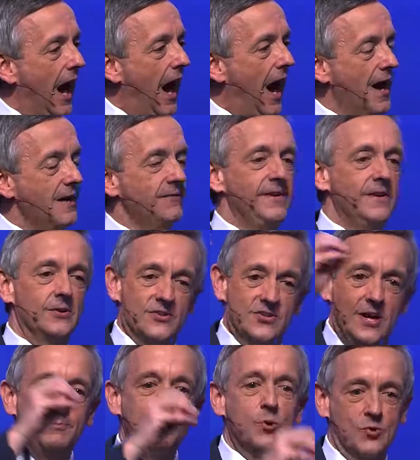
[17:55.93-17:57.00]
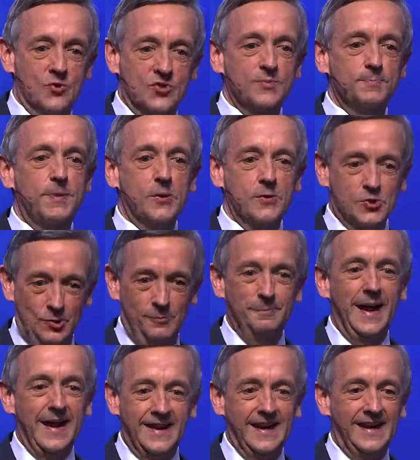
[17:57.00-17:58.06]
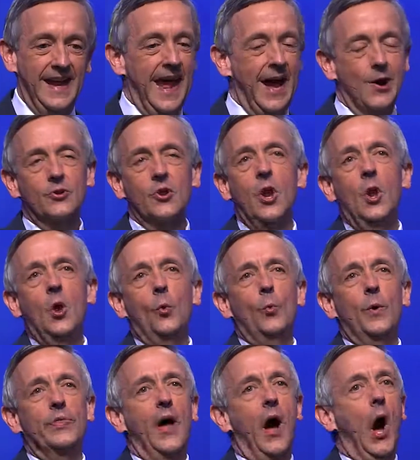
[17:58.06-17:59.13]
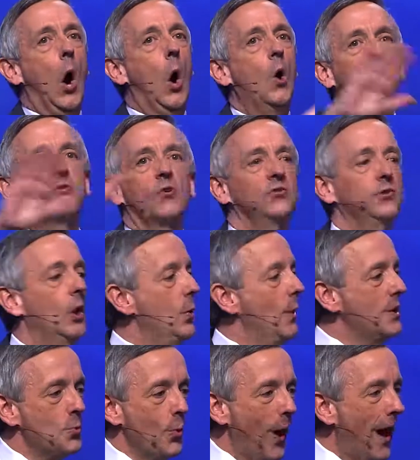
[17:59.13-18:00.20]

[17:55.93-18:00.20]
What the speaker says: God fills up your spiritual bank account with the overflowing